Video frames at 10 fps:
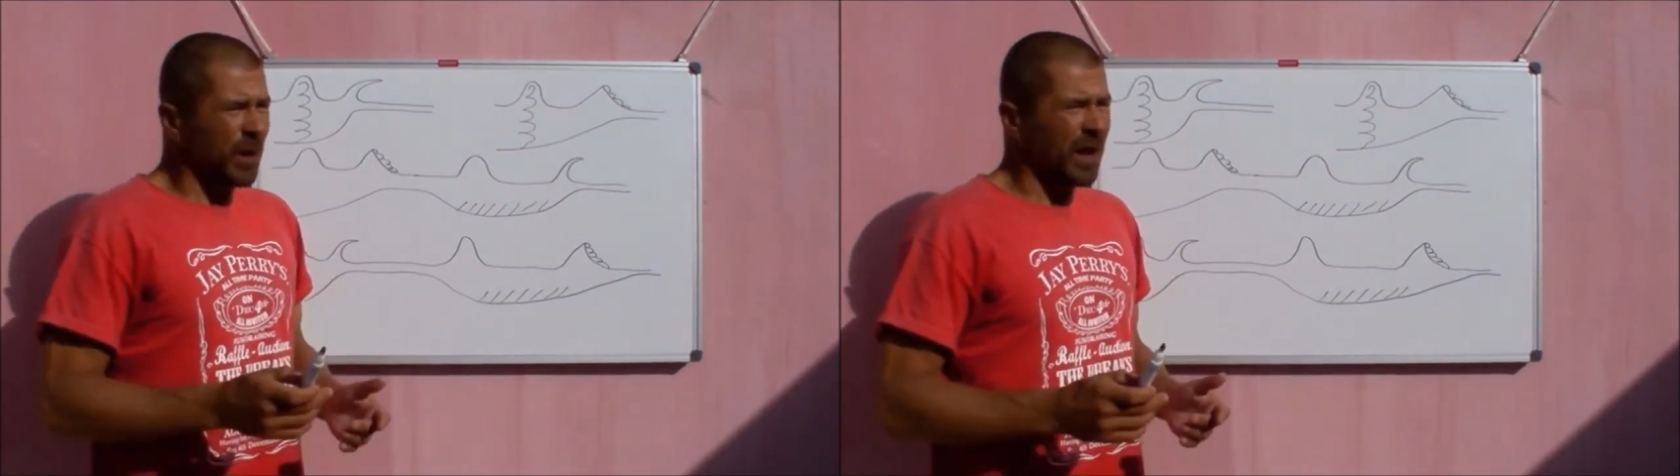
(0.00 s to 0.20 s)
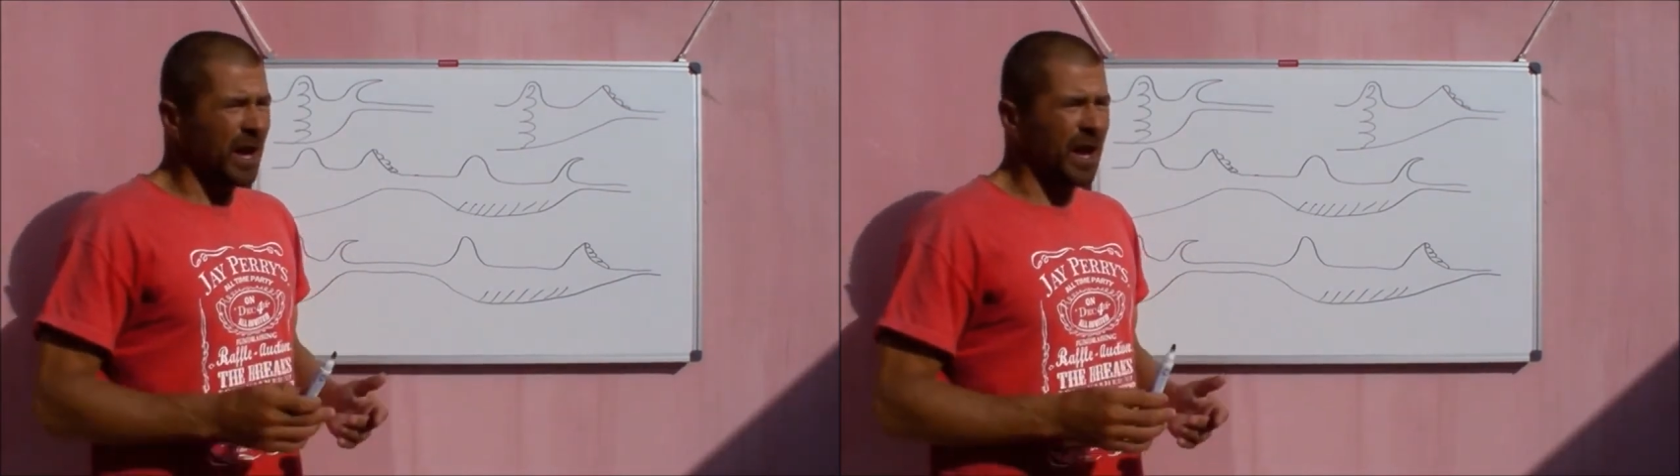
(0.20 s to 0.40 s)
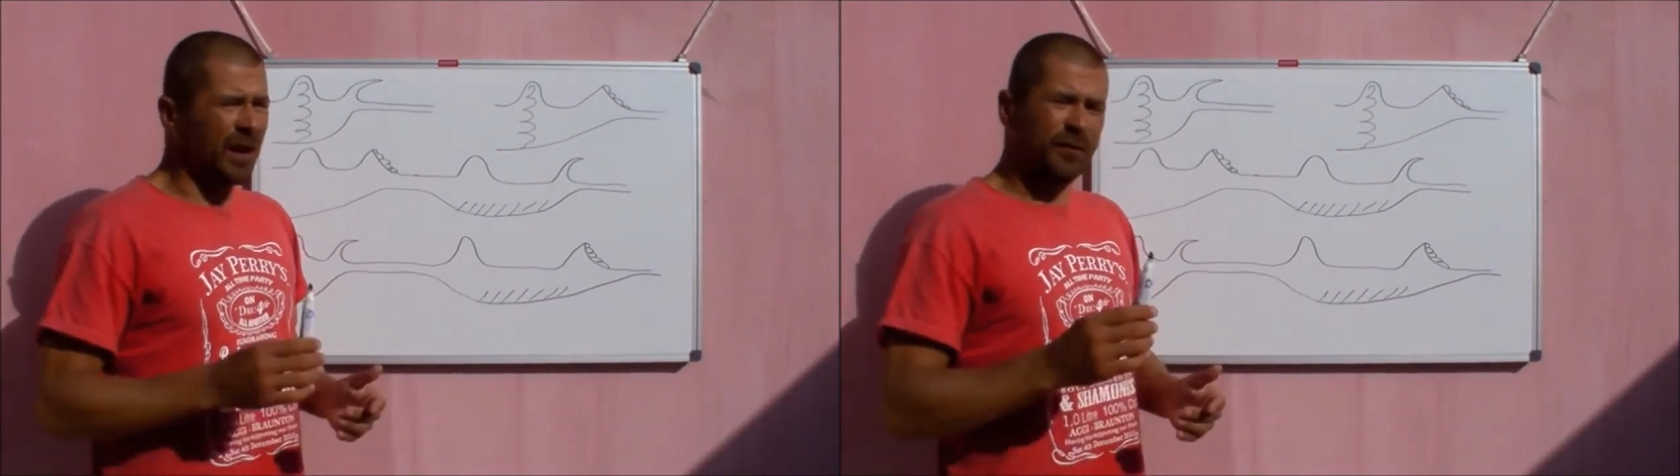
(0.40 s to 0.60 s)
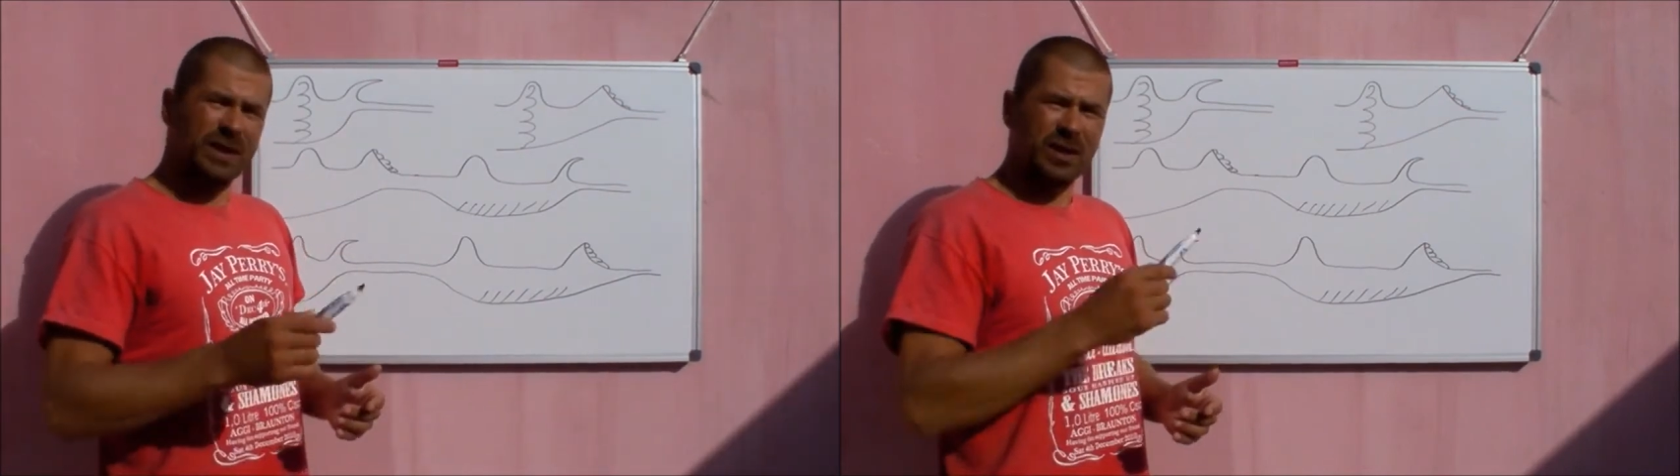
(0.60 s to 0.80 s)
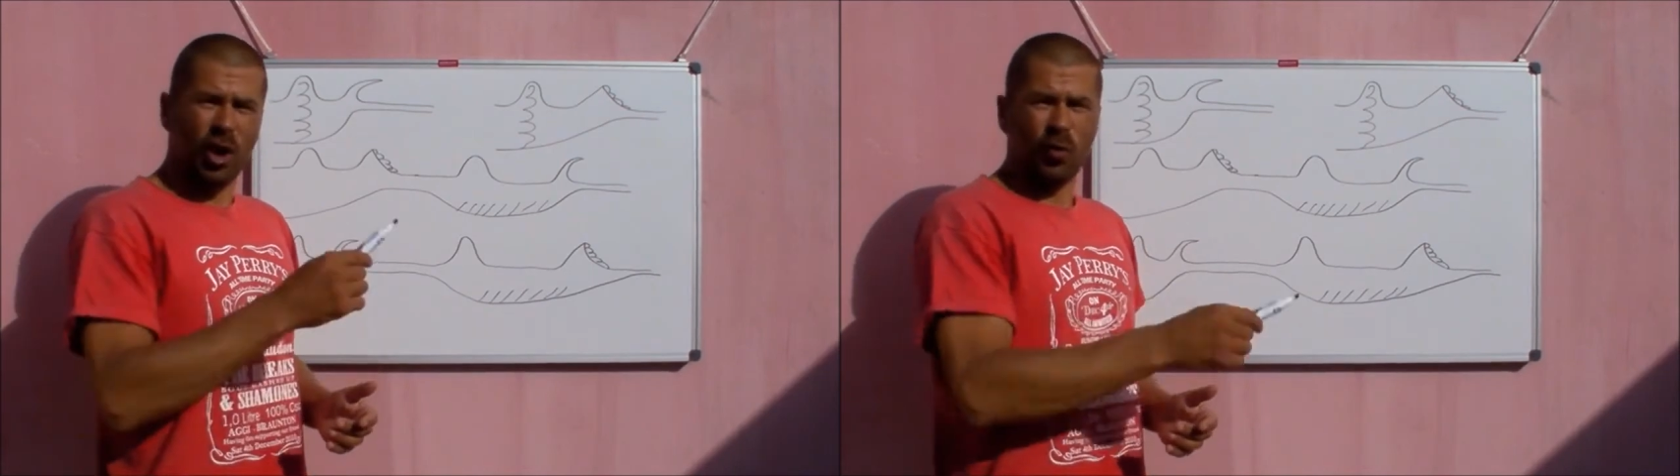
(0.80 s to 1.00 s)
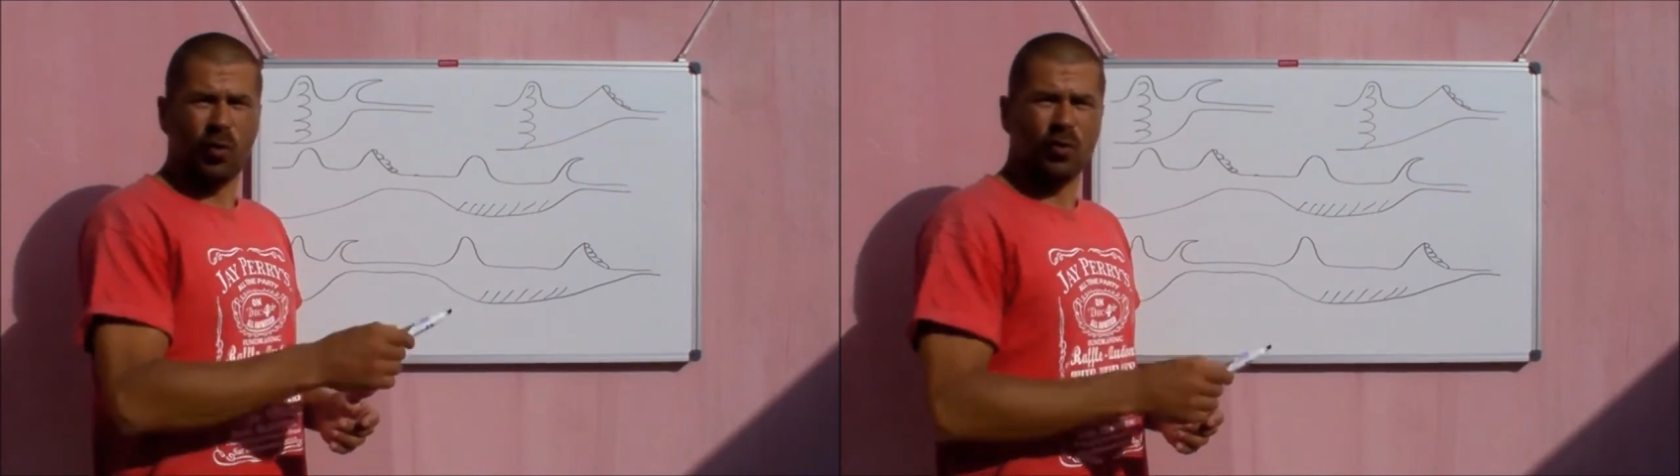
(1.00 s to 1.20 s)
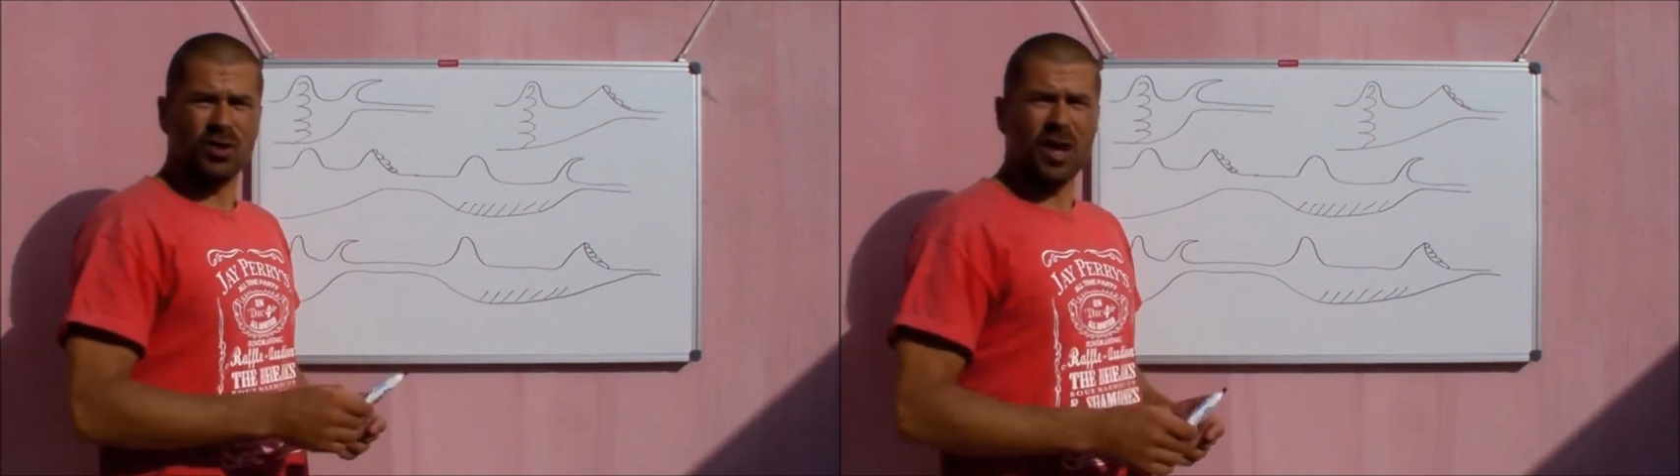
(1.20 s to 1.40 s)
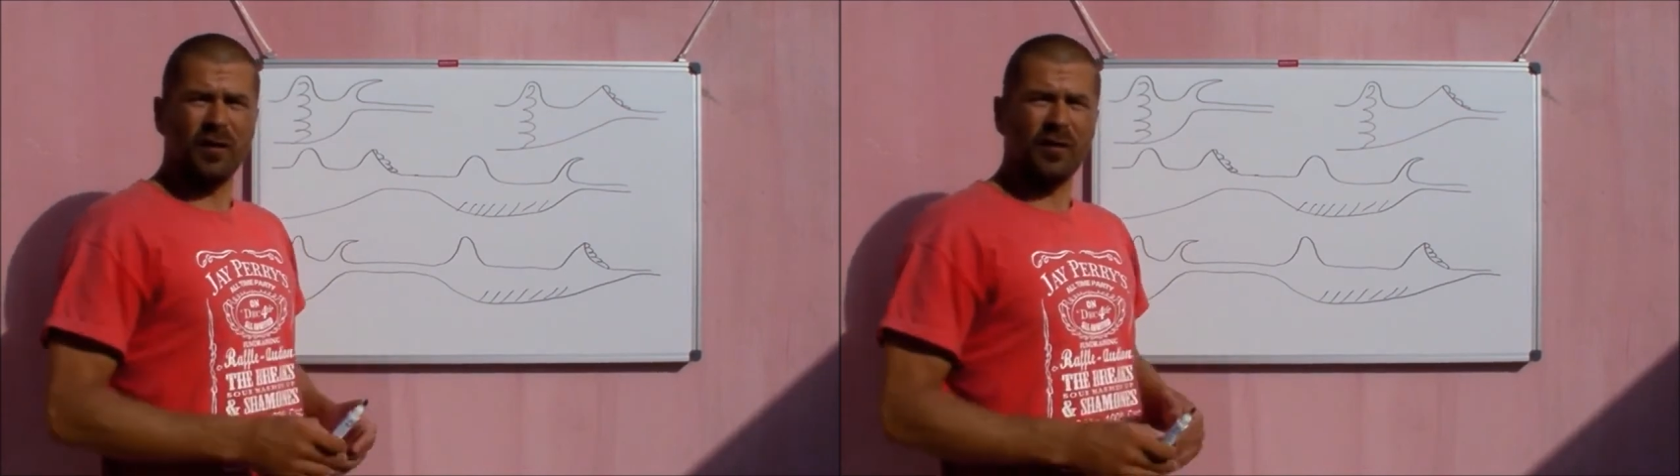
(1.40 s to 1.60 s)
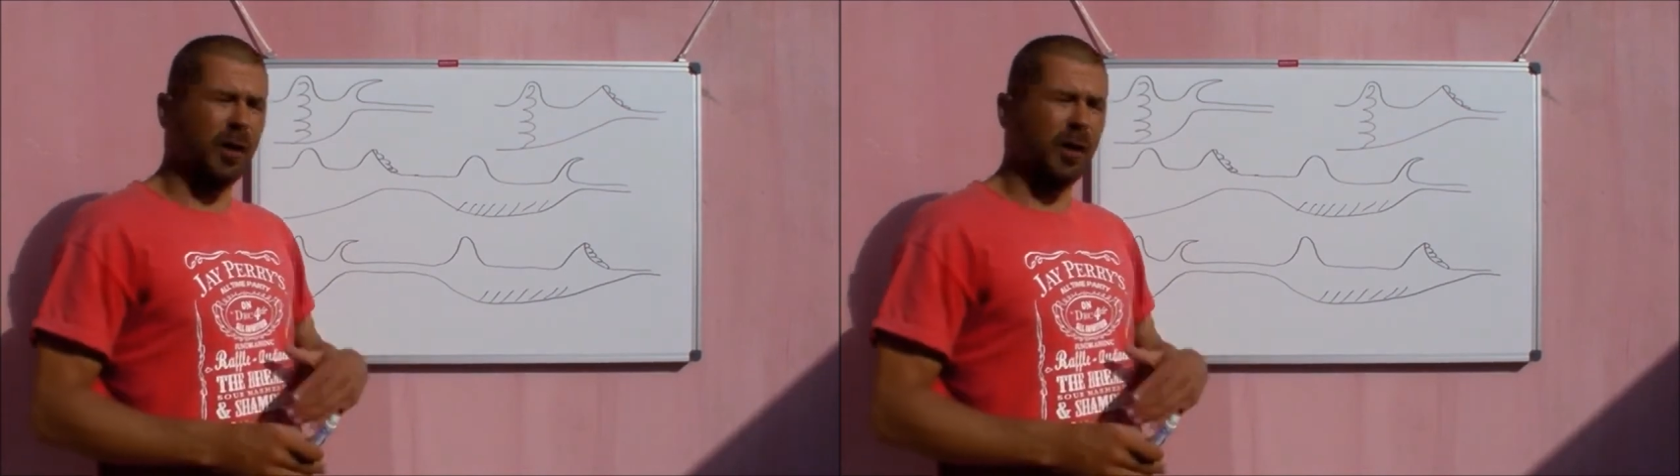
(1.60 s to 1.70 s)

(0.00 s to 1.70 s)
if there's a local surf